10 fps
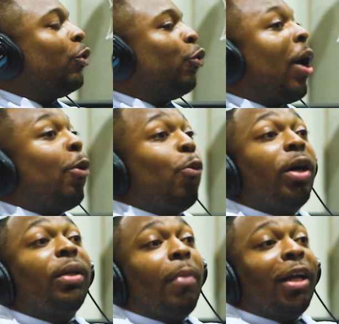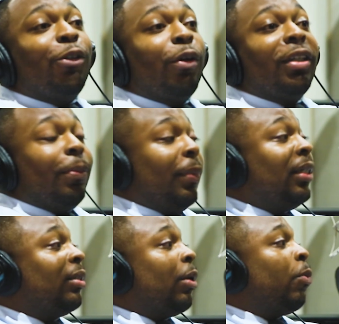do I want my daughter to
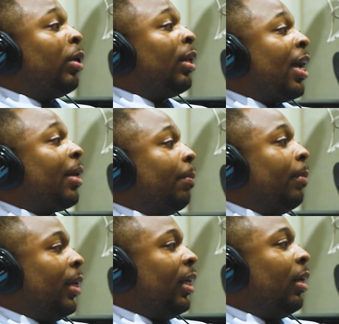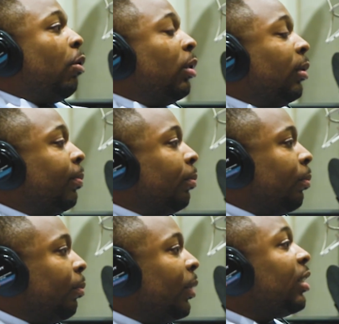meet someone like me or
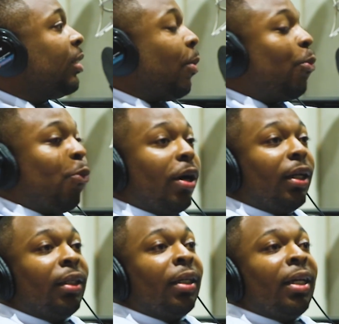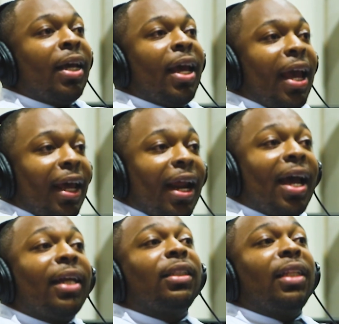meet someone? And I
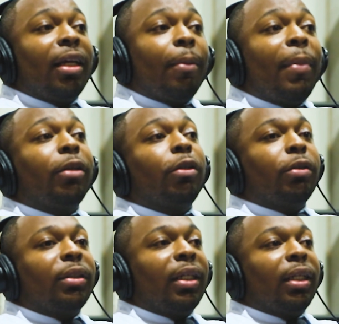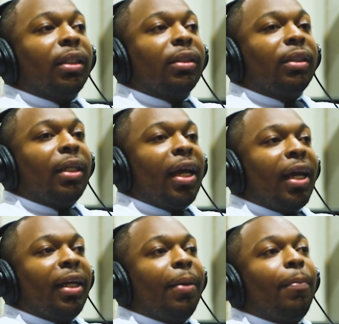had to think about those things,
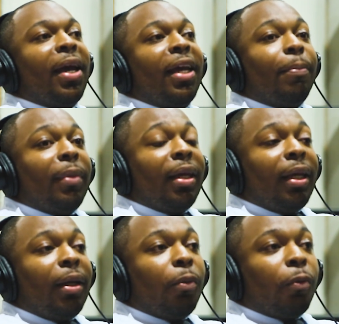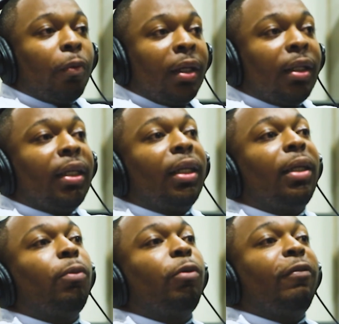and it made me
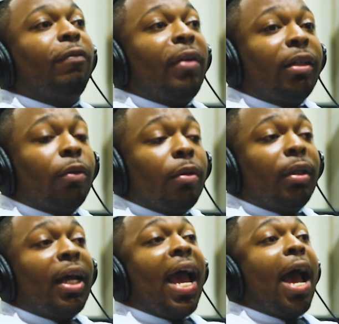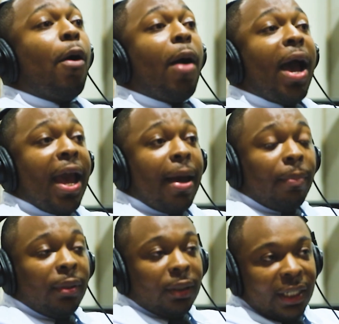really reflect on how I had
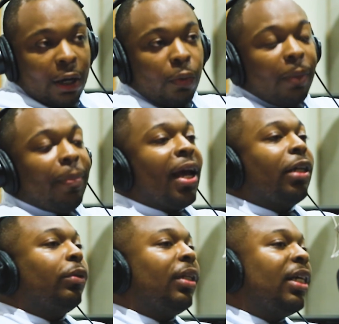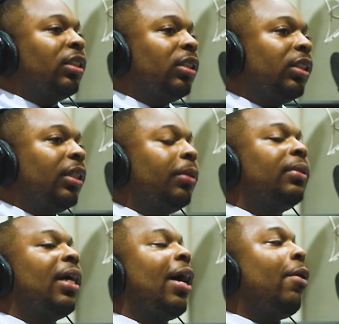dealt with past
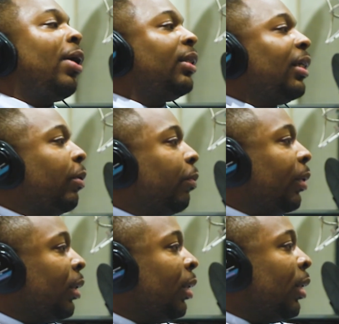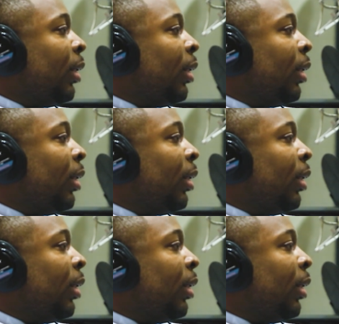relationships, how I dealt with